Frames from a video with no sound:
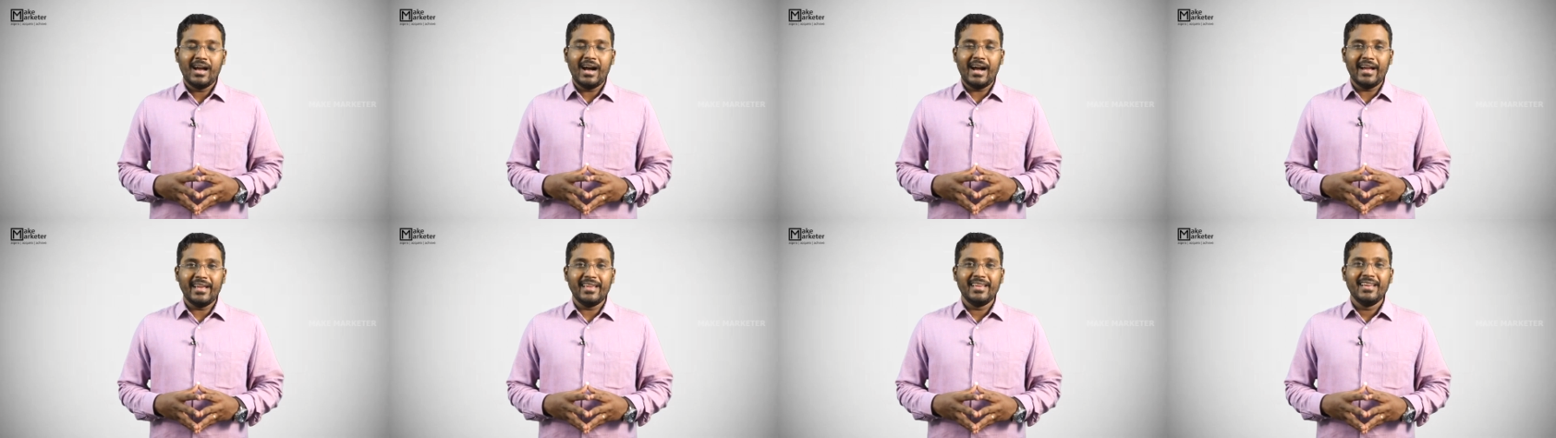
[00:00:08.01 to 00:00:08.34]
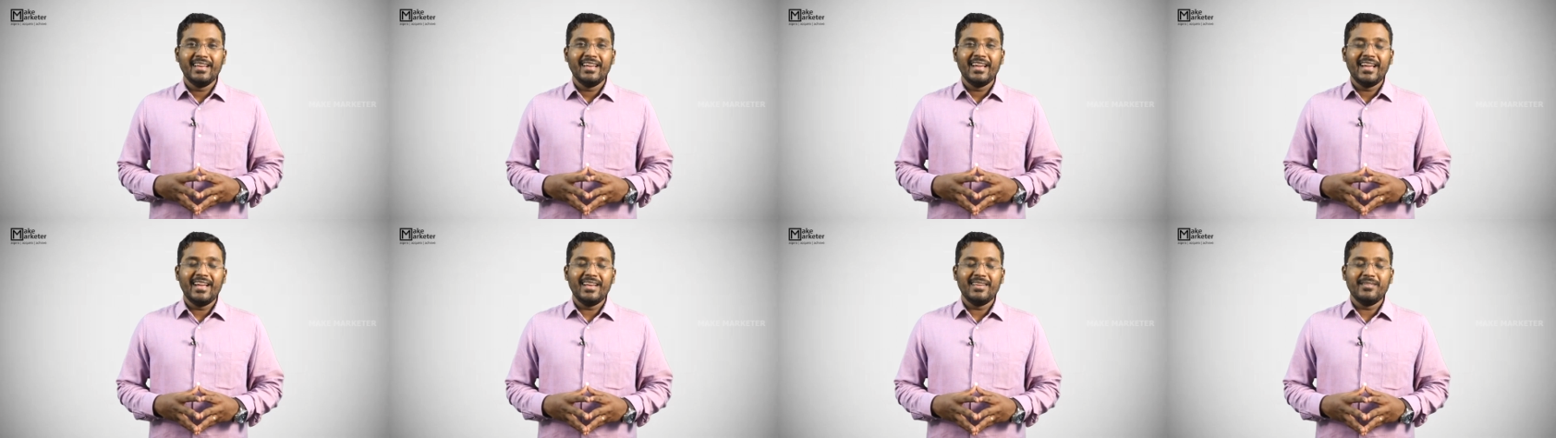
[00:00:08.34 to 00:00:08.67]

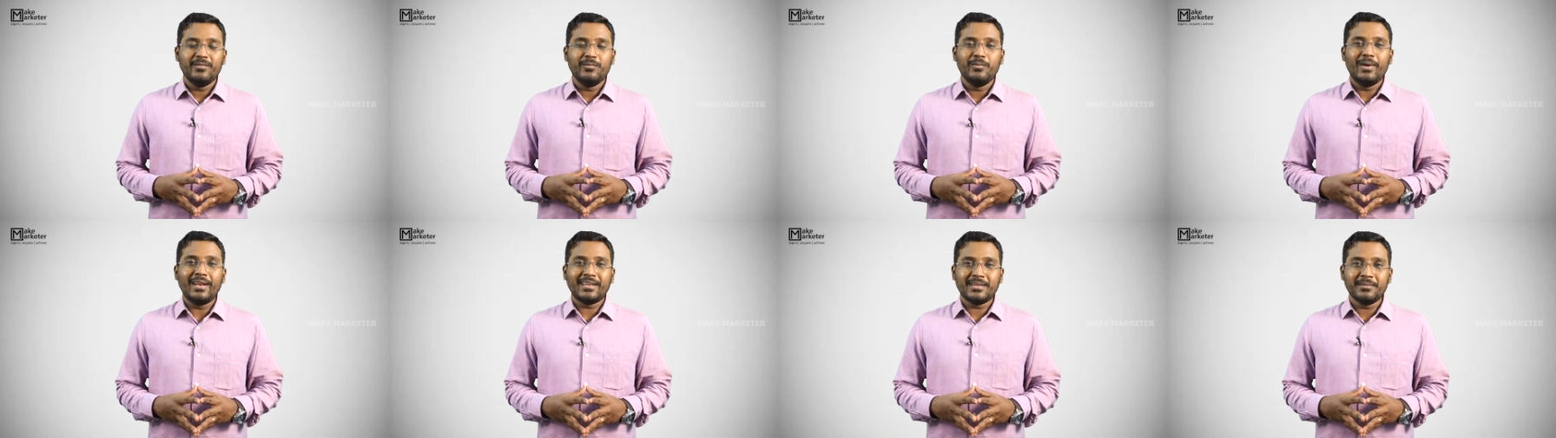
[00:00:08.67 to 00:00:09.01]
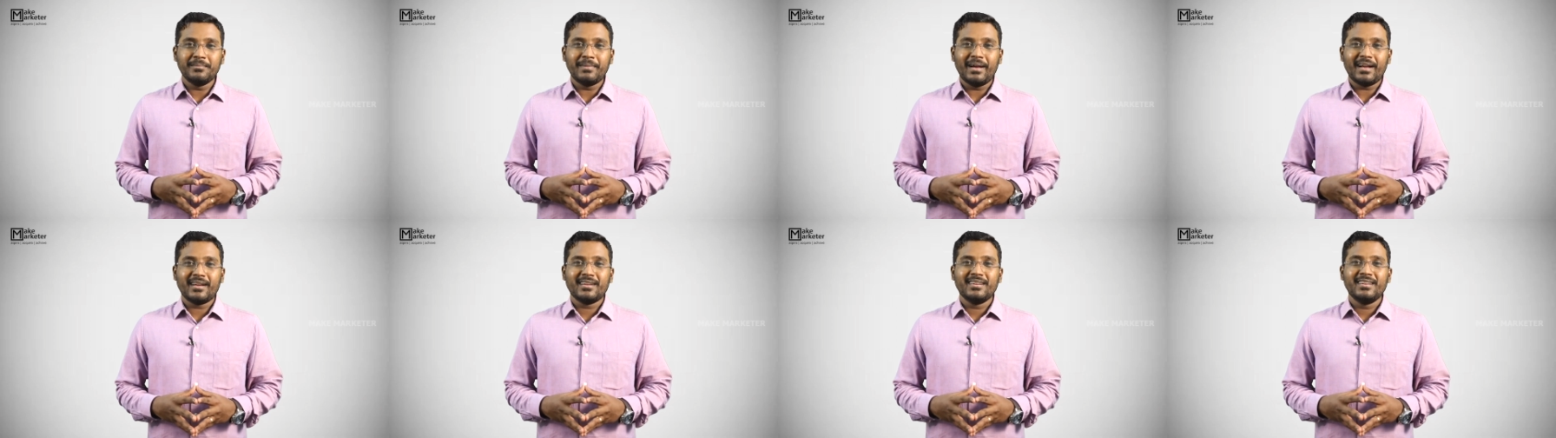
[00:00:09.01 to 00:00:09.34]
Hi,
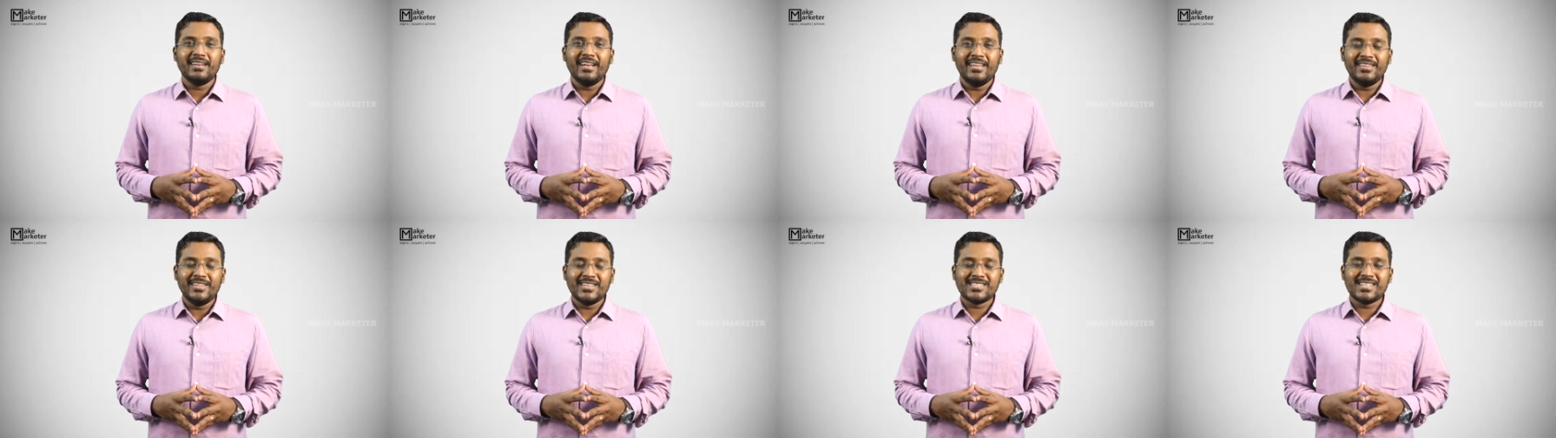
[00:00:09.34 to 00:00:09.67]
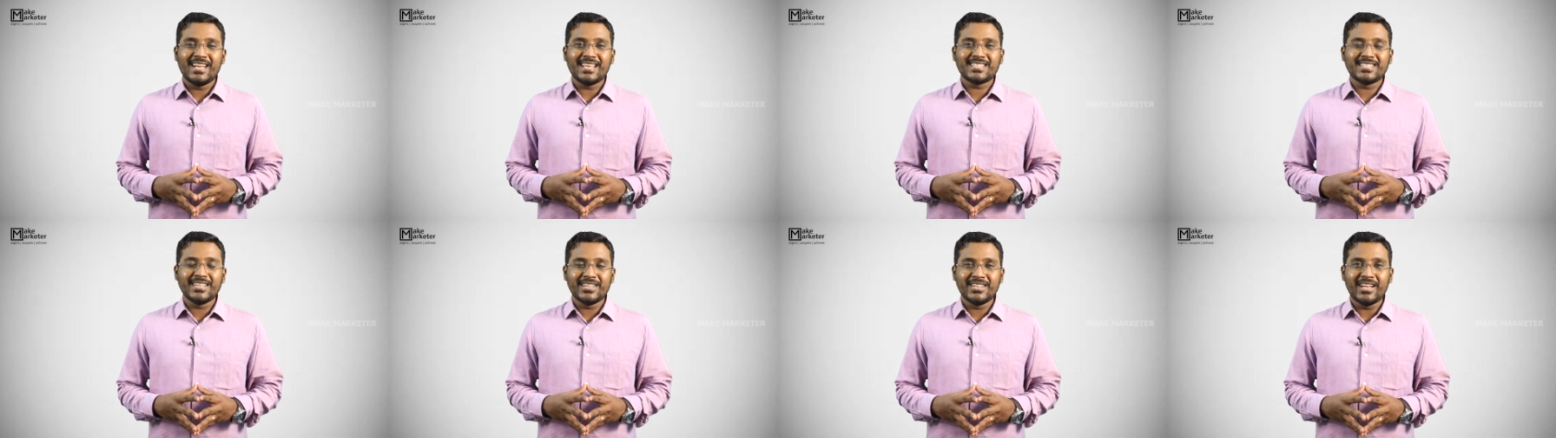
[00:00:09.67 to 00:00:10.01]
welcome back. In this
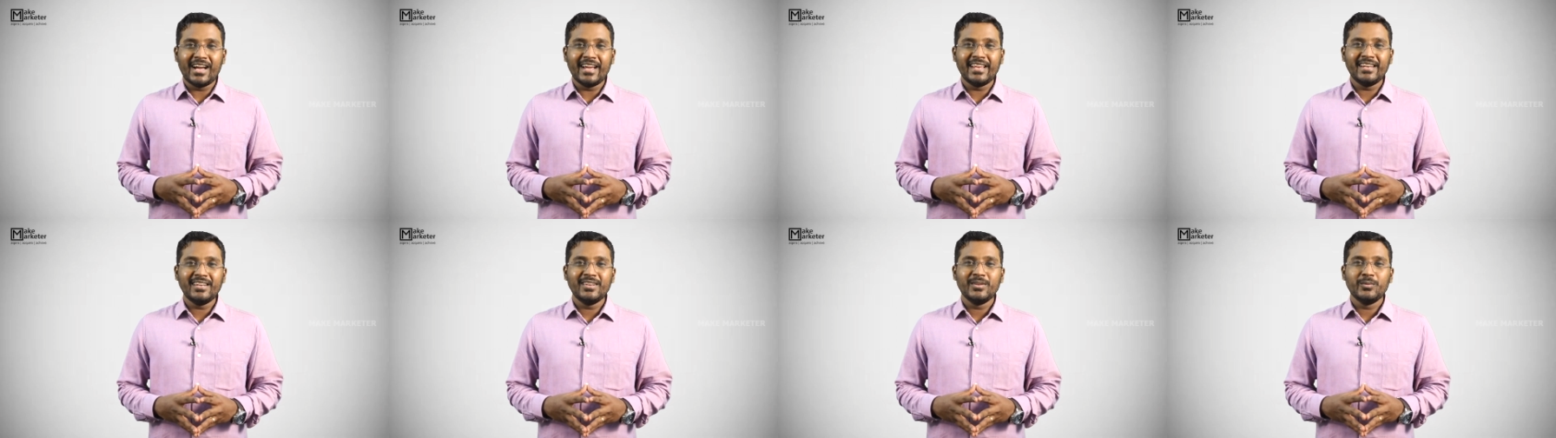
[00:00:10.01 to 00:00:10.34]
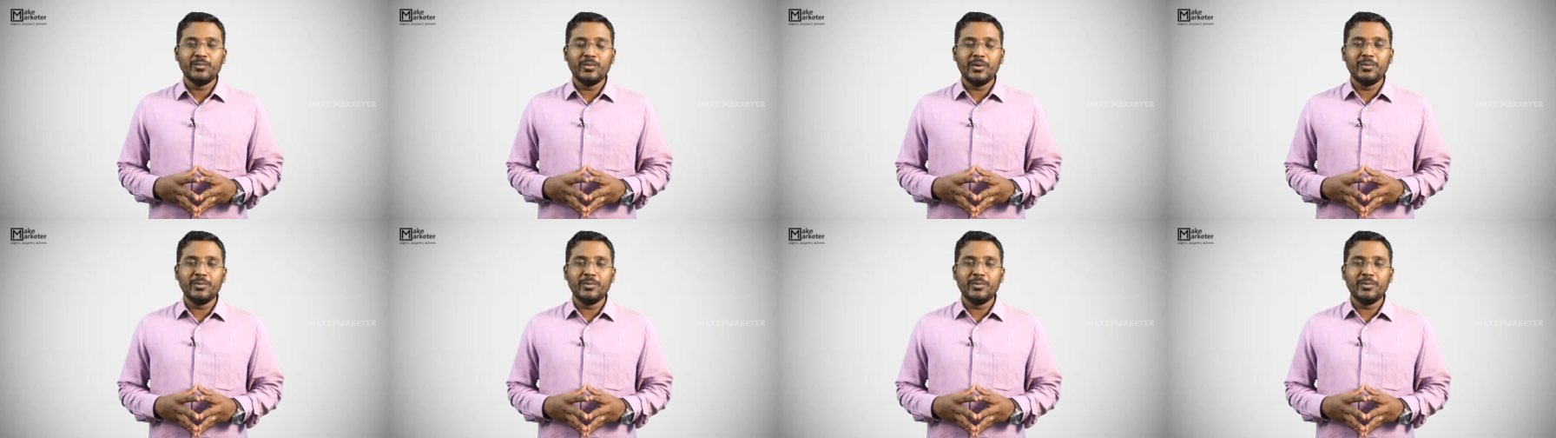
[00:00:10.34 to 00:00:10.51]
lesson 9,